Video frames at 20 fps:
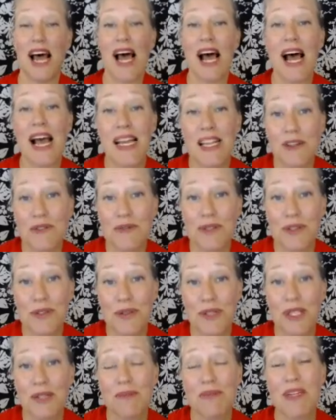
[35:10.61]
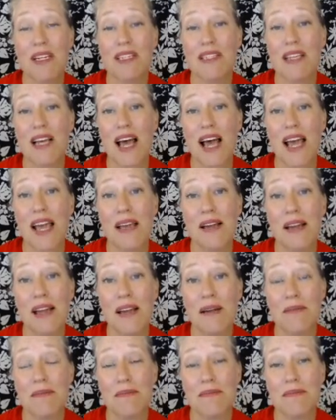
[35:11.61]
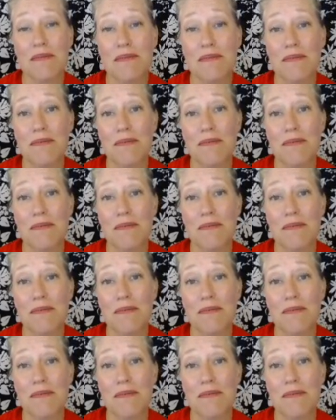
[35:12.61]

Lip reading: I don't do it because I am